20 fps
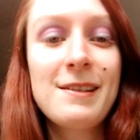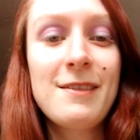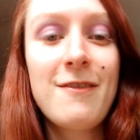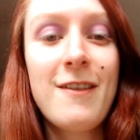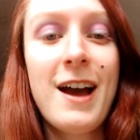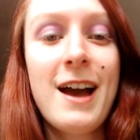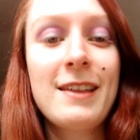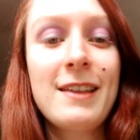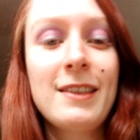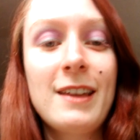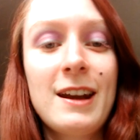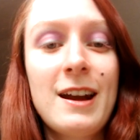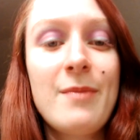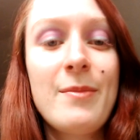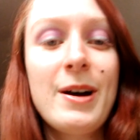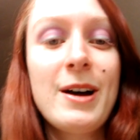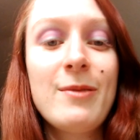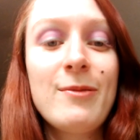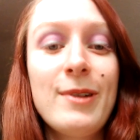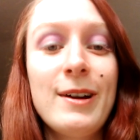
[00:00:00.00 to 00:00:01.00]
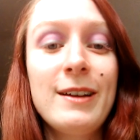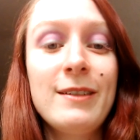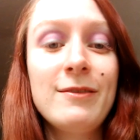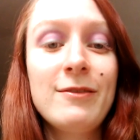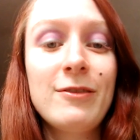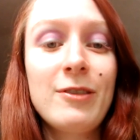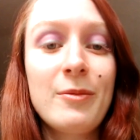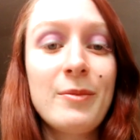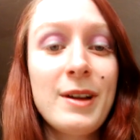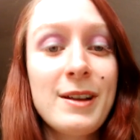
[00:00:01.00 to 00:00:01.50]
the fact that I bought
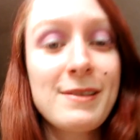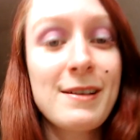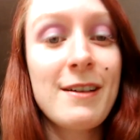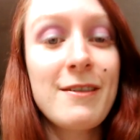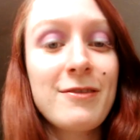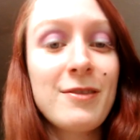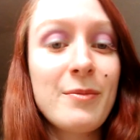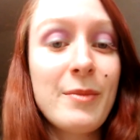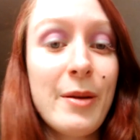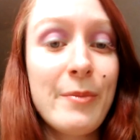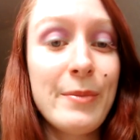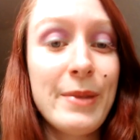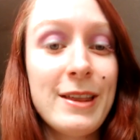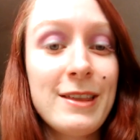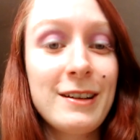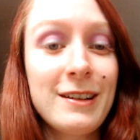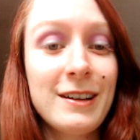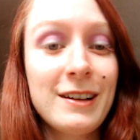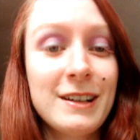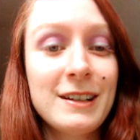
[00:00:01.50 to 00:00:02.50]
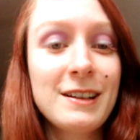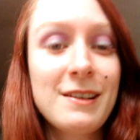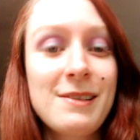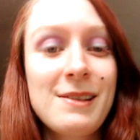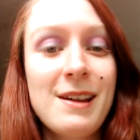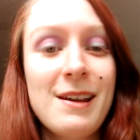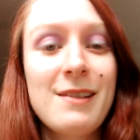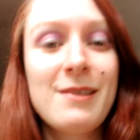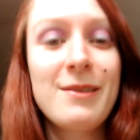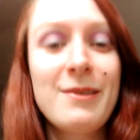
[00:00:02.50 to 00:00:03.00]
one for myself and my mother.
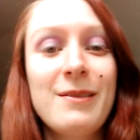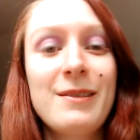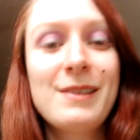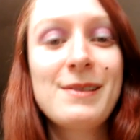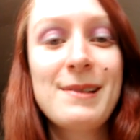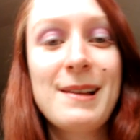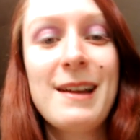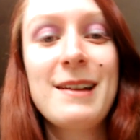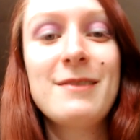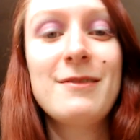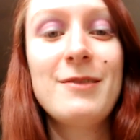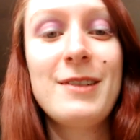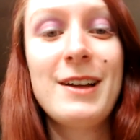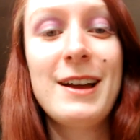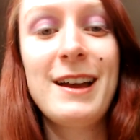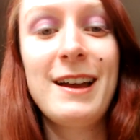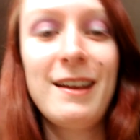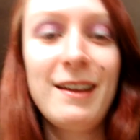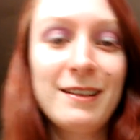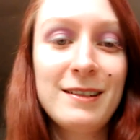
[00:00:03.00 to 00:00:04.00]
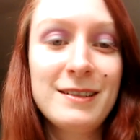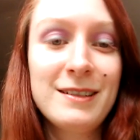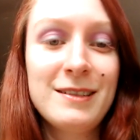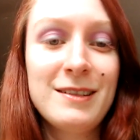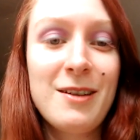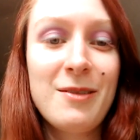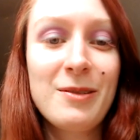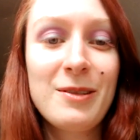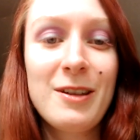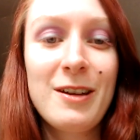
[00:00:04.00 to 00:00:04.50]
So it's kind of like,
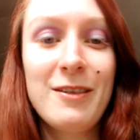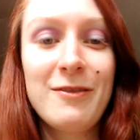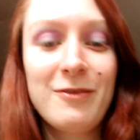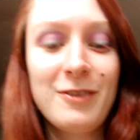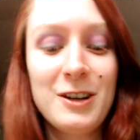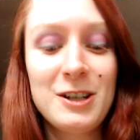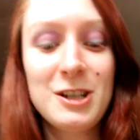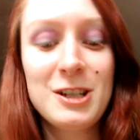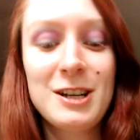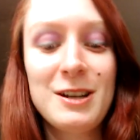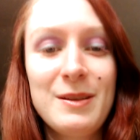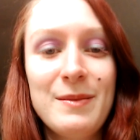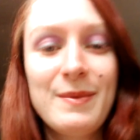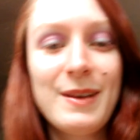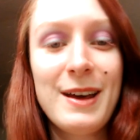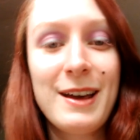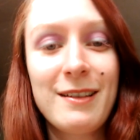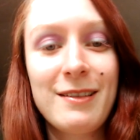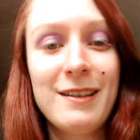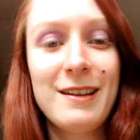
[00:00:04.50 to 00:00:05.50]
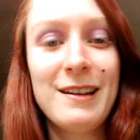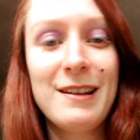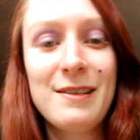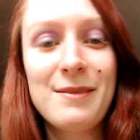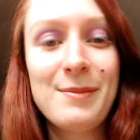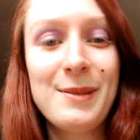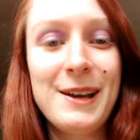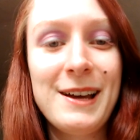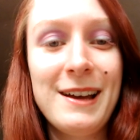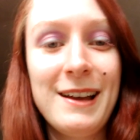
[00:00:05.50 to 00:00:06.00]
not really a friendship necklace,
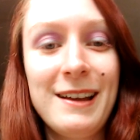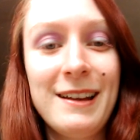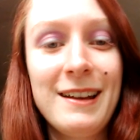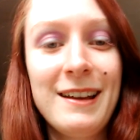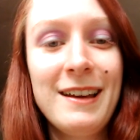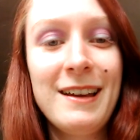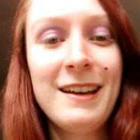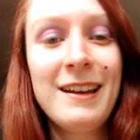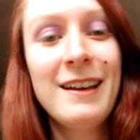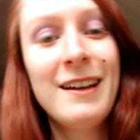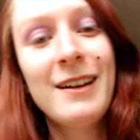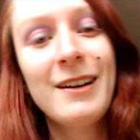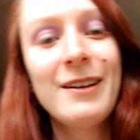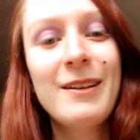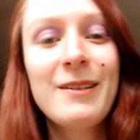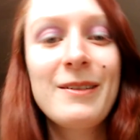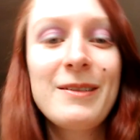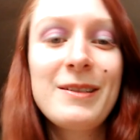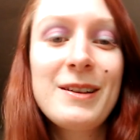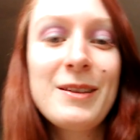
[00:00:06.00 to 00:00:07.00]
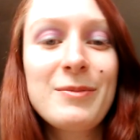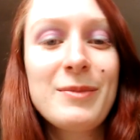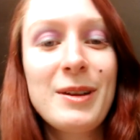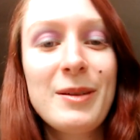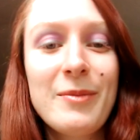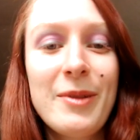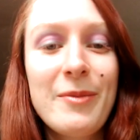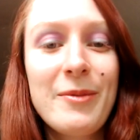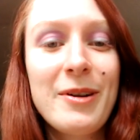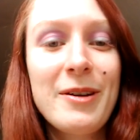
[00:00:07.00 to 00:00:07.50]
but, oh, like me
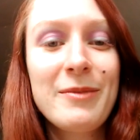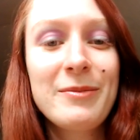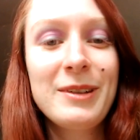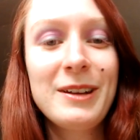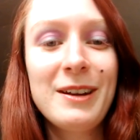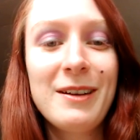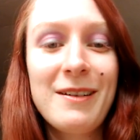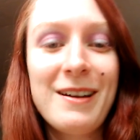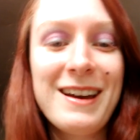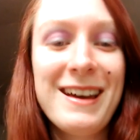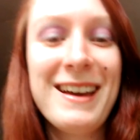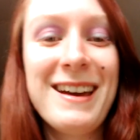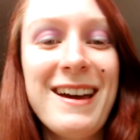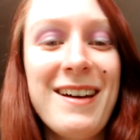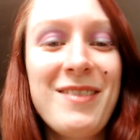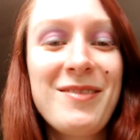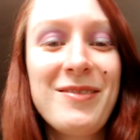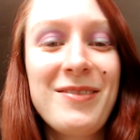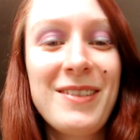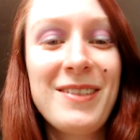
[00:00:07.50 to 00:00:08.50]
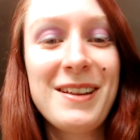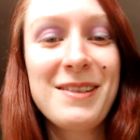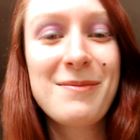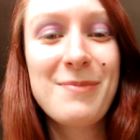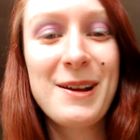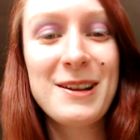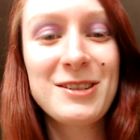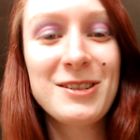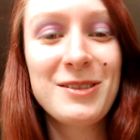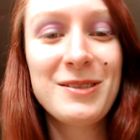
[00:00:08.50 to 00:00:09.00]
and my mom, have a
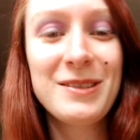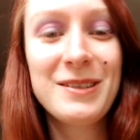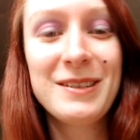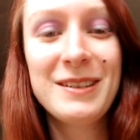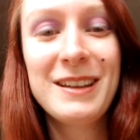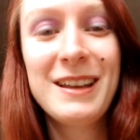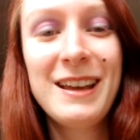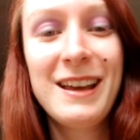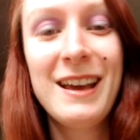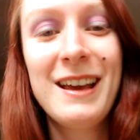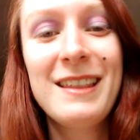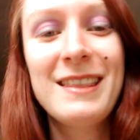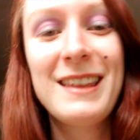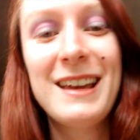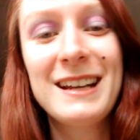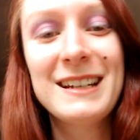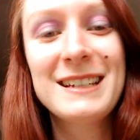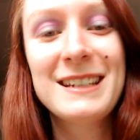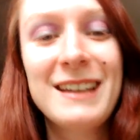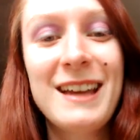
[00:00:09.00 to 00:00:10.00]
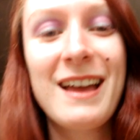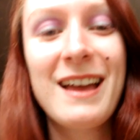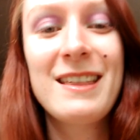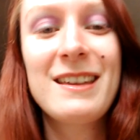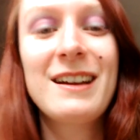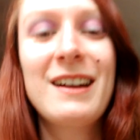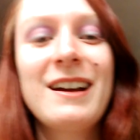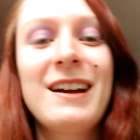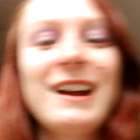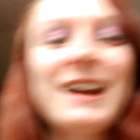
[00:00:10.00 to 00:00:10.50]
special thing
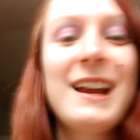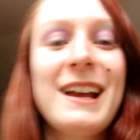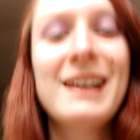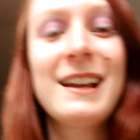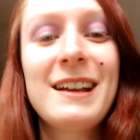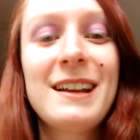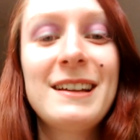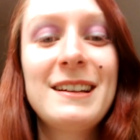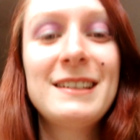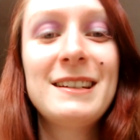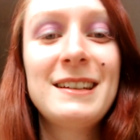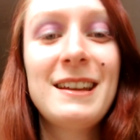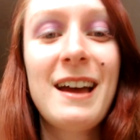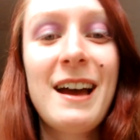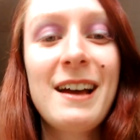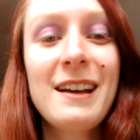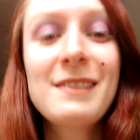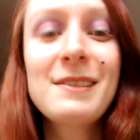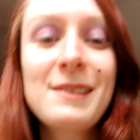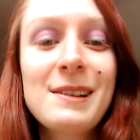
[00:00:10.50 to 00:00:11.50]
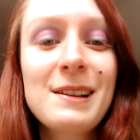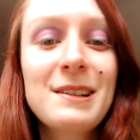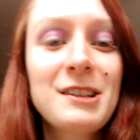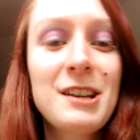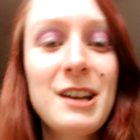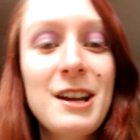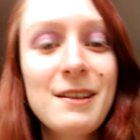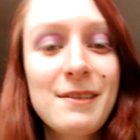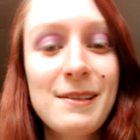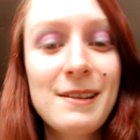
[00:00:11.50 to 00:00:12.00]
together. And I
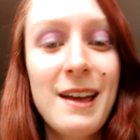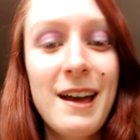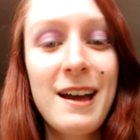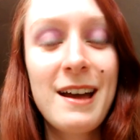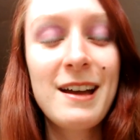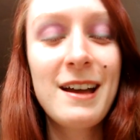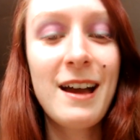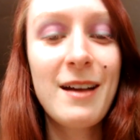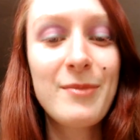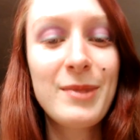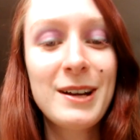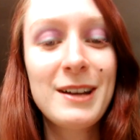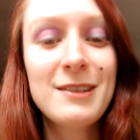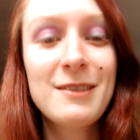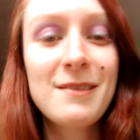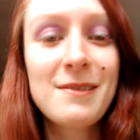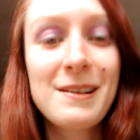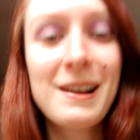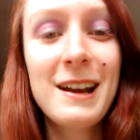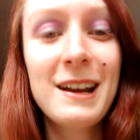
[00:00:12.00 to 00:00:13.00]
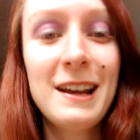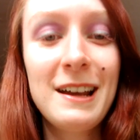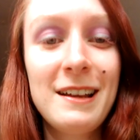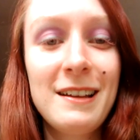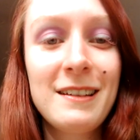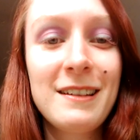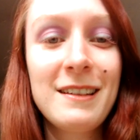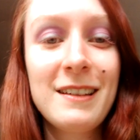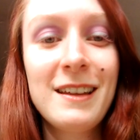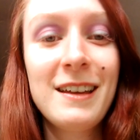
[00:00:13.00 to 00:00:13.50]
suggest that. I mean, I know it's kind of,